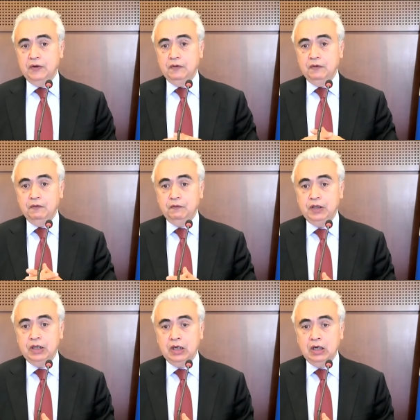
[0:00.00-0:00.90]
we
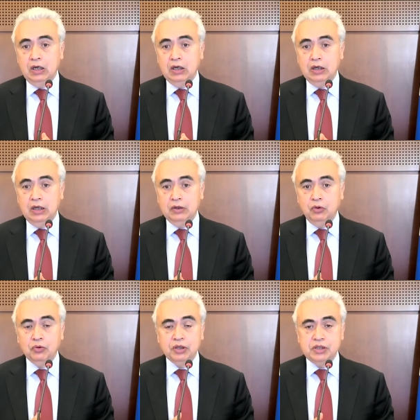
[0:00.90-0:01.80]
are an
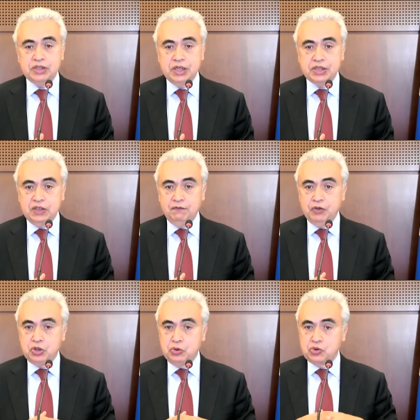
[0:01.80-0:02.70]
organization
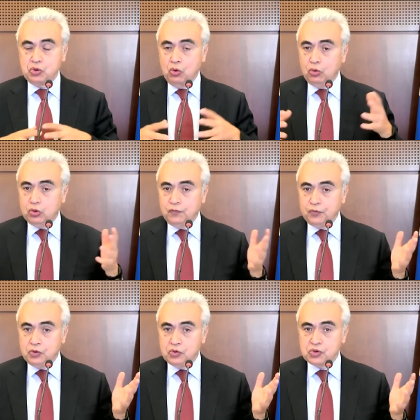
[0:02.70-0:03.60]
which looks all the
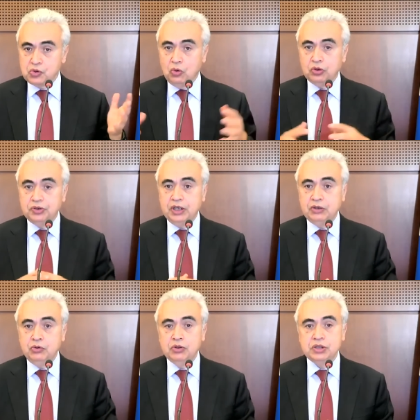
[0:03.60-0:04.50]
fuels, all the
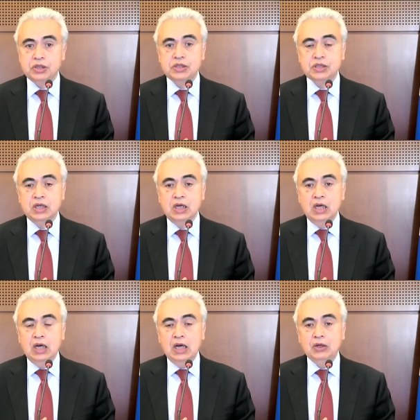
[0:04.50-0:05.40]
technologies,
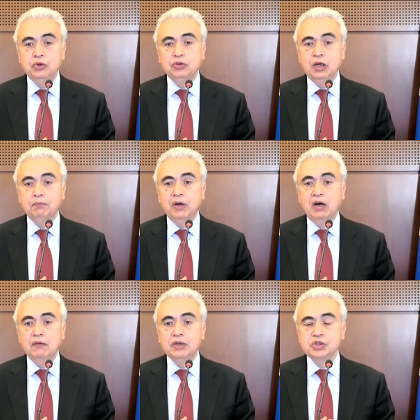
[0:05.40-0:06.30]
and nuclear power
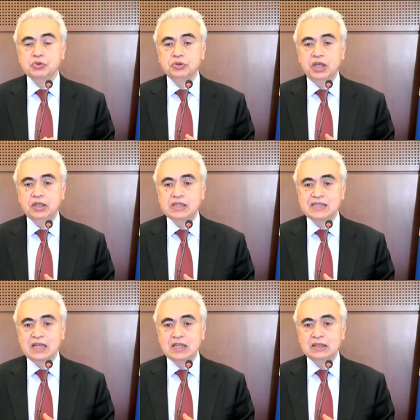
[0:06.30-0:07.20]
is today the
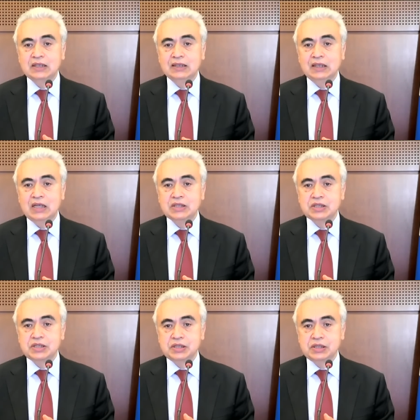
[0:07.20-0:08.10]
second
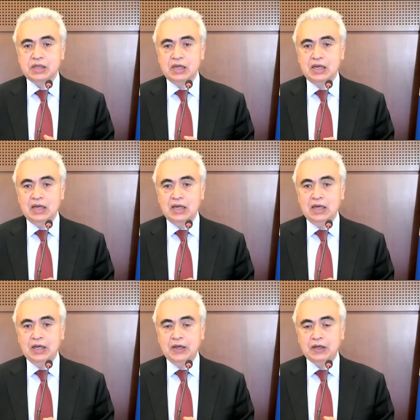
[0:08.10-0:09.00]
largest
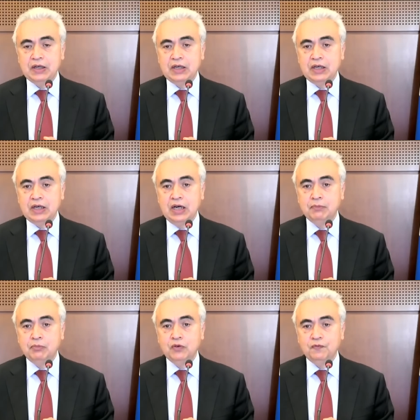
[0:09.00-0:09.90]

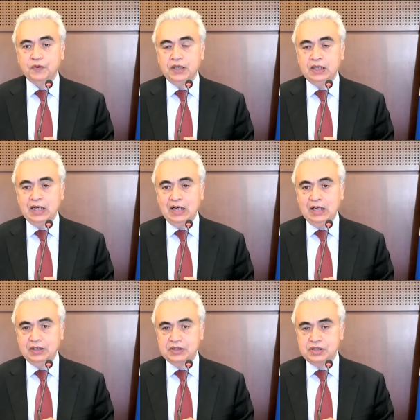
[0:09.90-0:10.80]
carbon-free
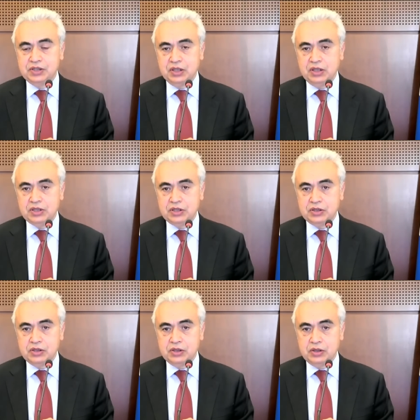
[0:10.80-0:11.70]
electricity generation
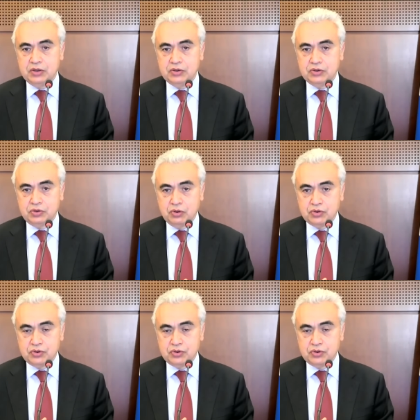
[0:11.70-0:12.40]
source.